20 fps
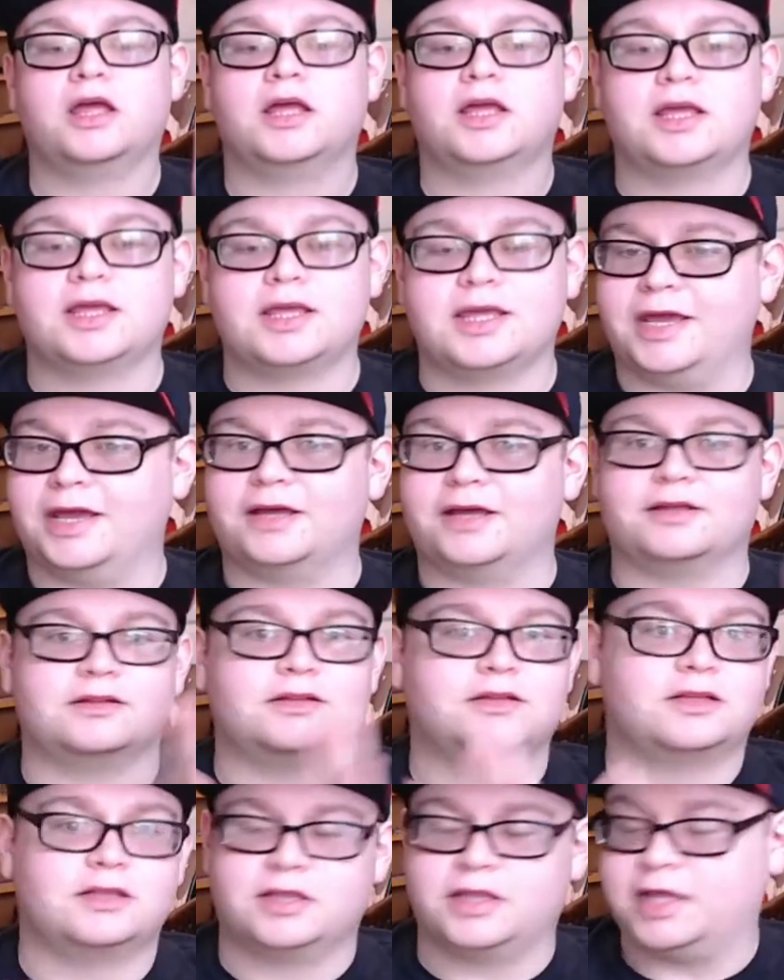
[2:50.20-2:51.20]
yeah,
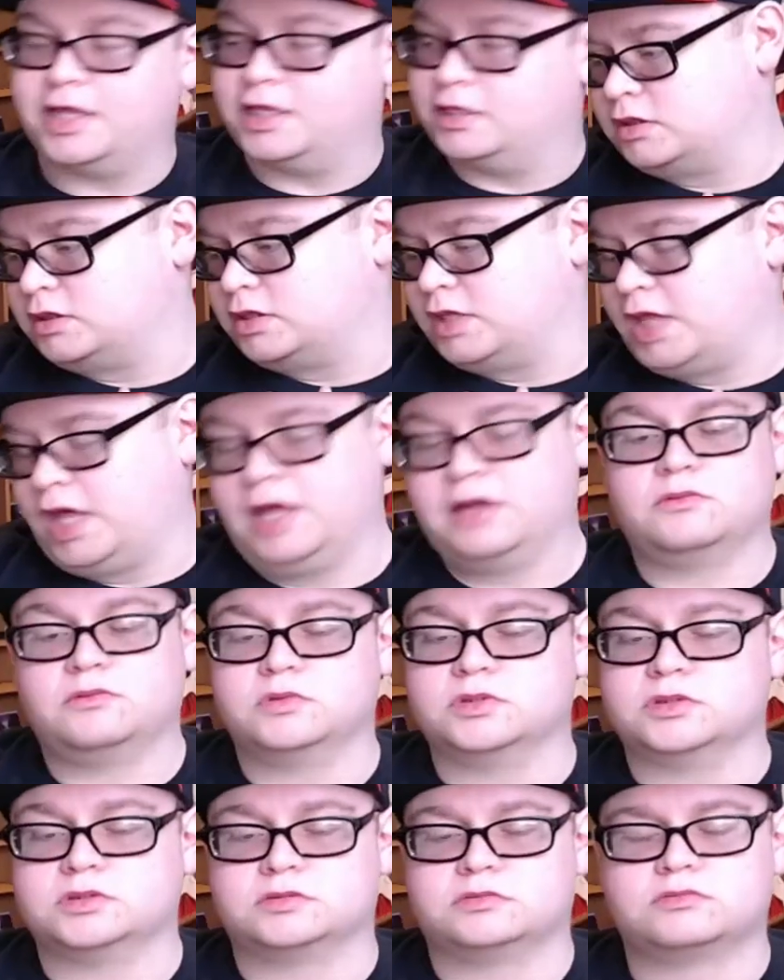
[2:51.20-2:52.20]
that
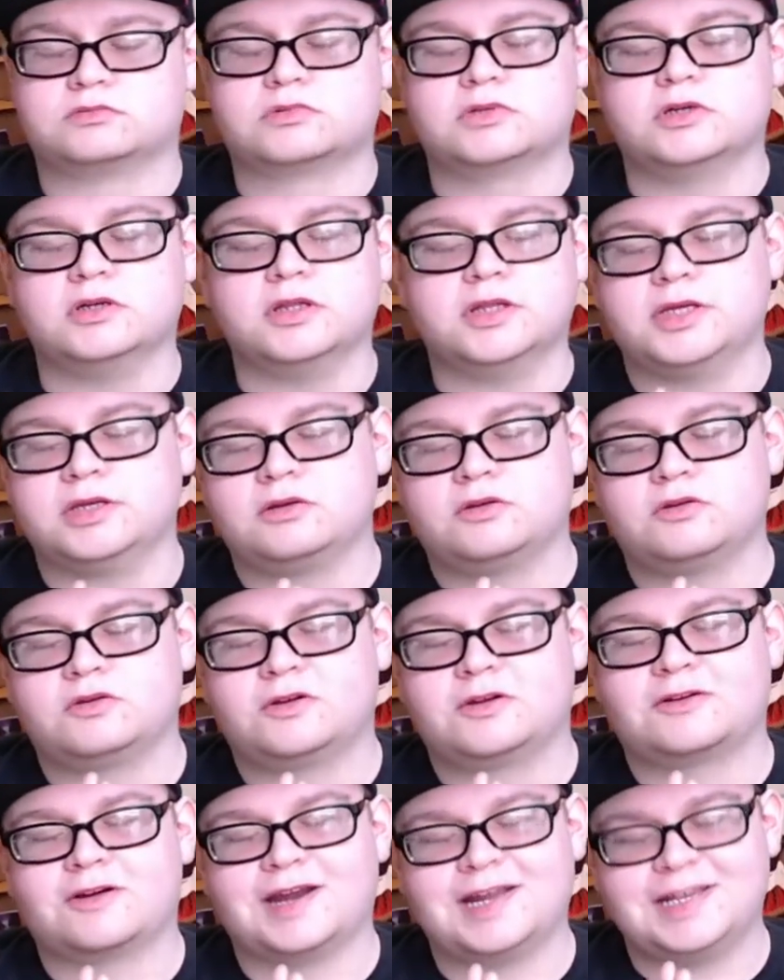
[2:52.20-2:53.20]
was really
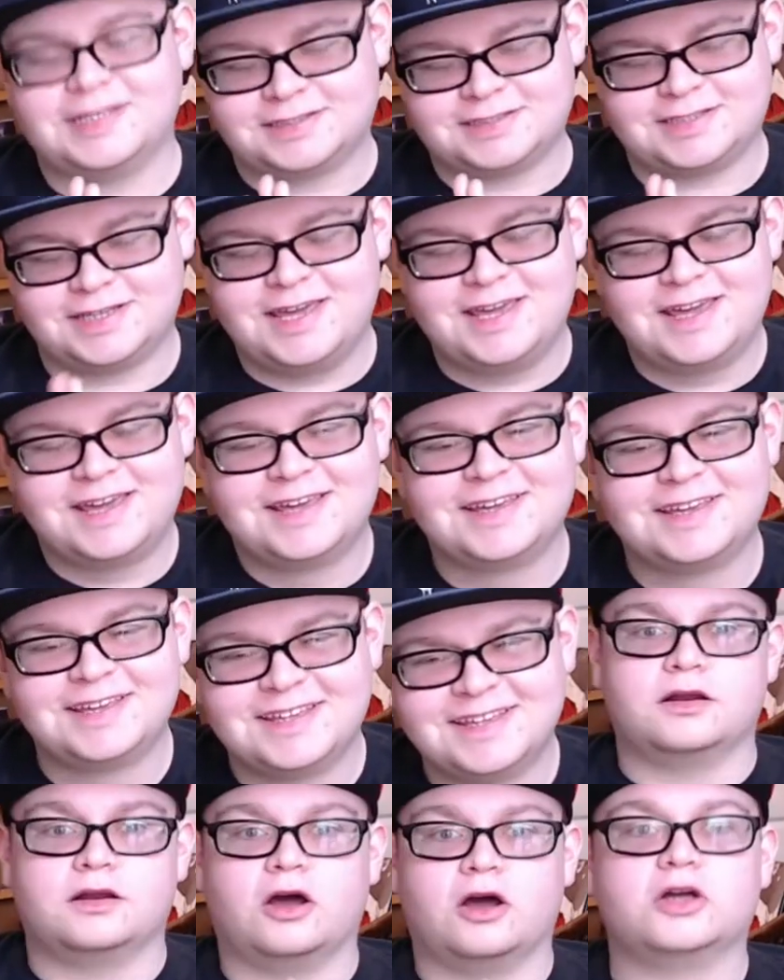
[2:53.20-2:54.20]
crazy.
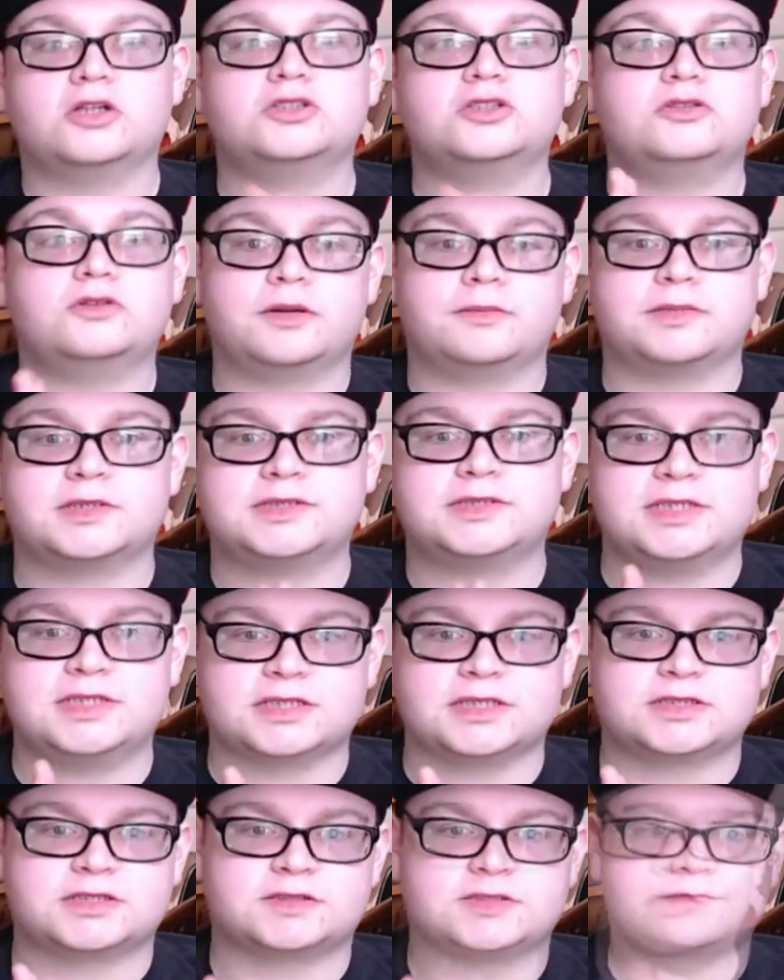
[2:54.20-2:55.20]
On to number
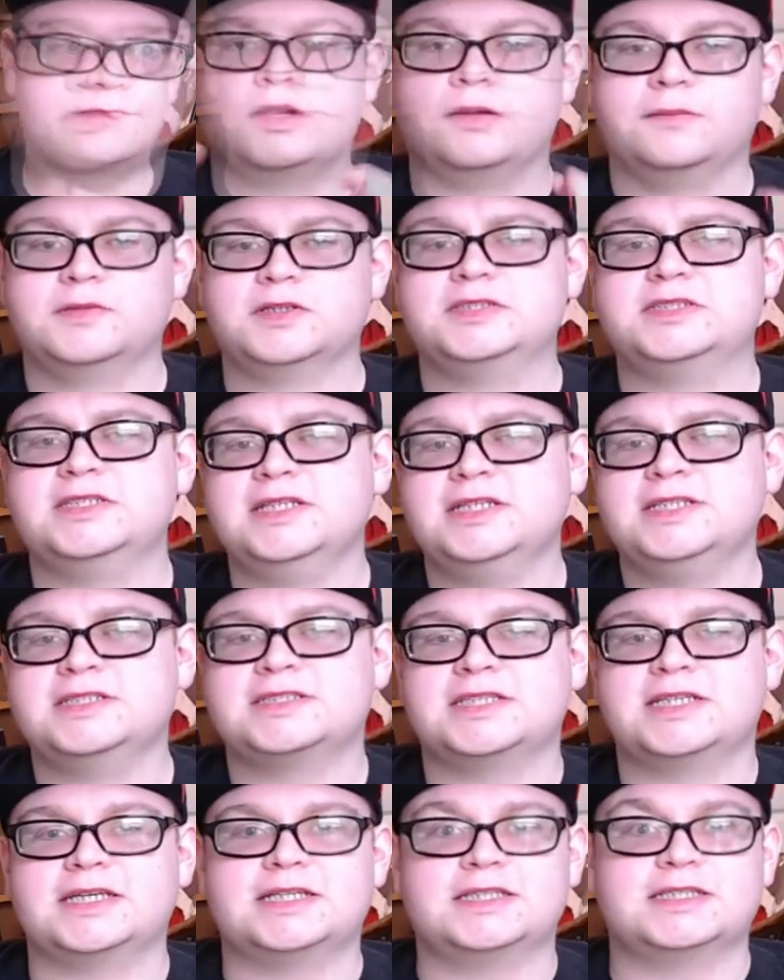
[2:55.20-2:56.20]
6. Number
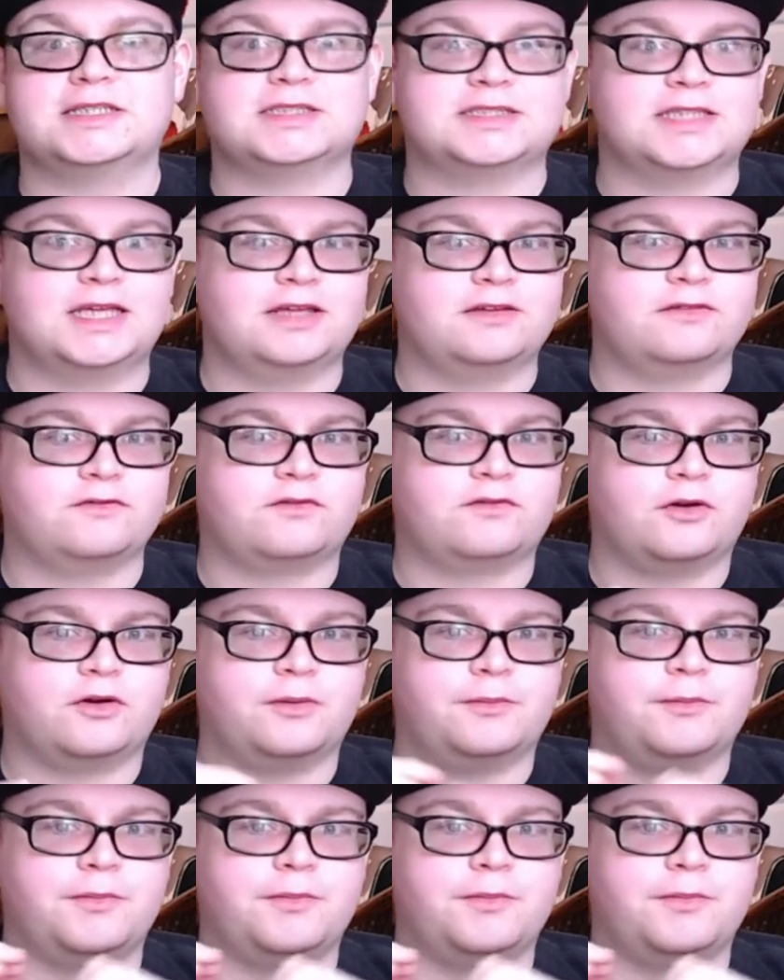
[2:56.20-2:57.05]
6 is from